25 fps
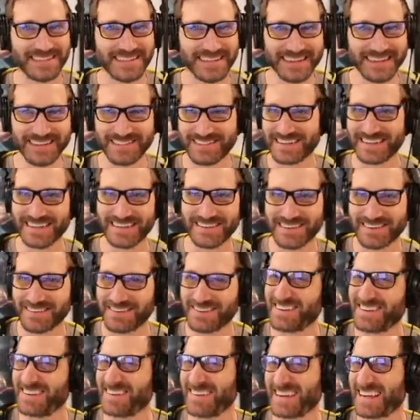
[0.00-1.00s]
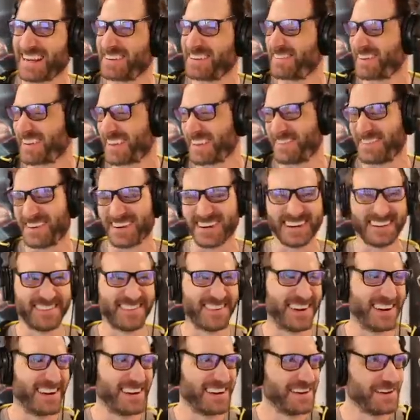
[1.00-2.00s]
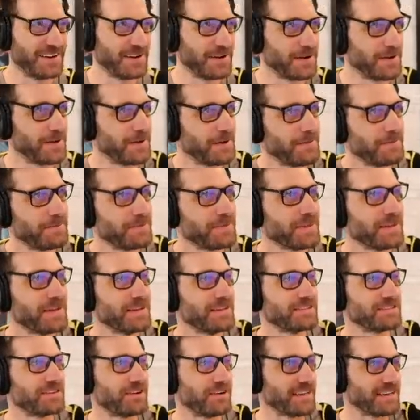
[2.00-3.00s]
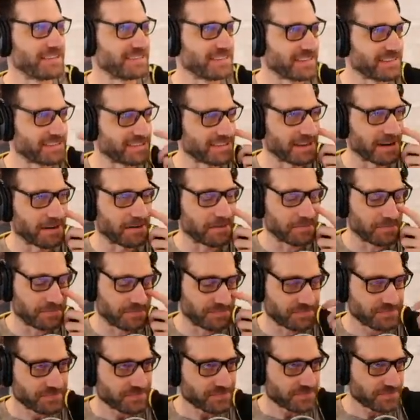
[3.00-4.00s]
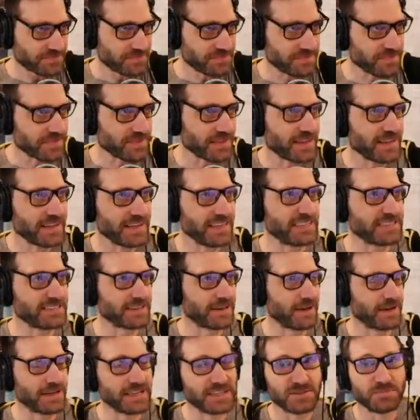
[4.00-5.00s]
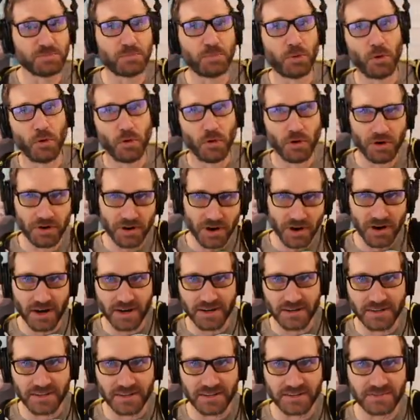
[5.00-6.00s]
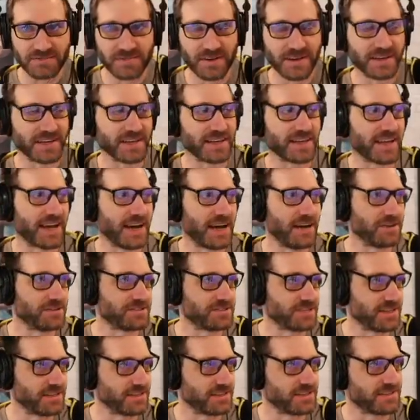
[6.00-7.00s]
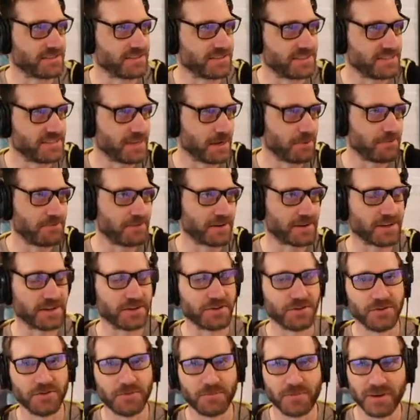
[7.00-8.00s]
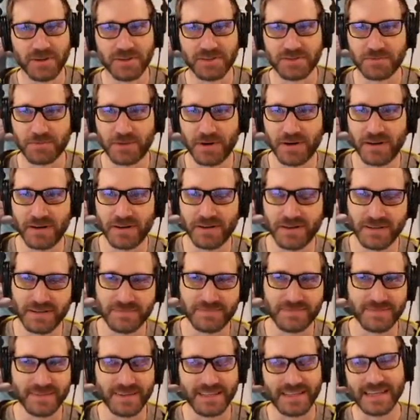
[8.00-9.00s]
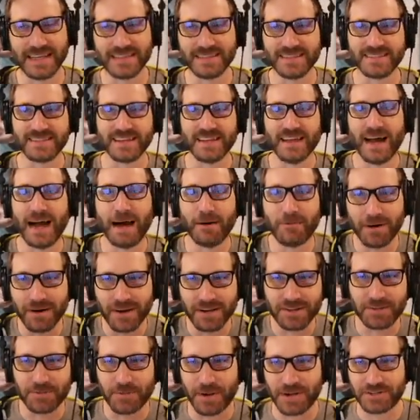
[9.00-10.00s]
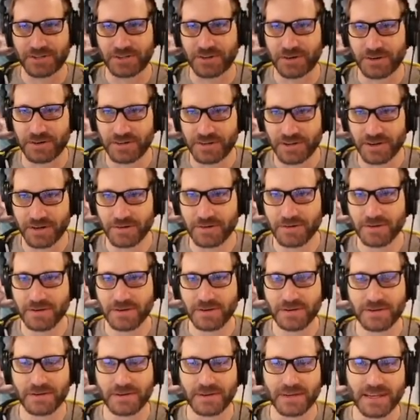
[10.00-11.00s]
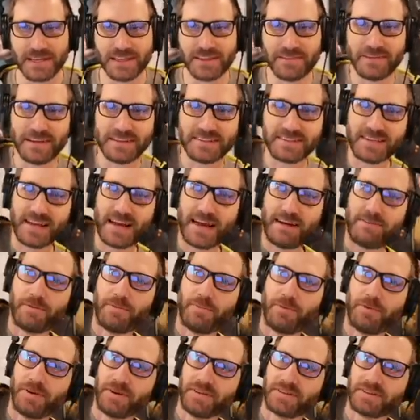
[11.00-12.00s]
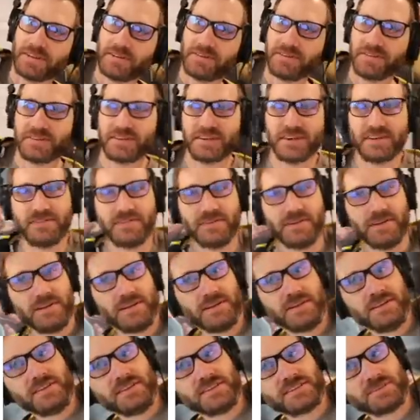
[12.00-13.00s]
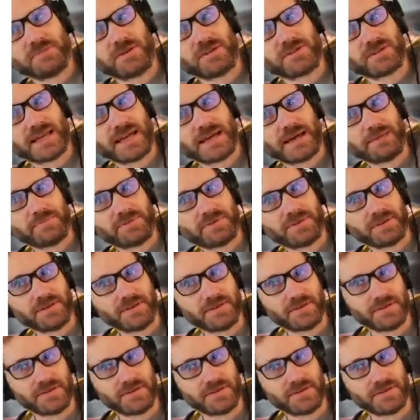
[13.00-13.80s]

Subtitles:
You know, I can't talk Cambodia anymore. So he sits there. He's poured onto this fucking couch, and the dumb fucking goofball's wearing... Listen, I'm wearing a sweatshirt, too. Ethan Van Sciver, boys, get yourself some all caps.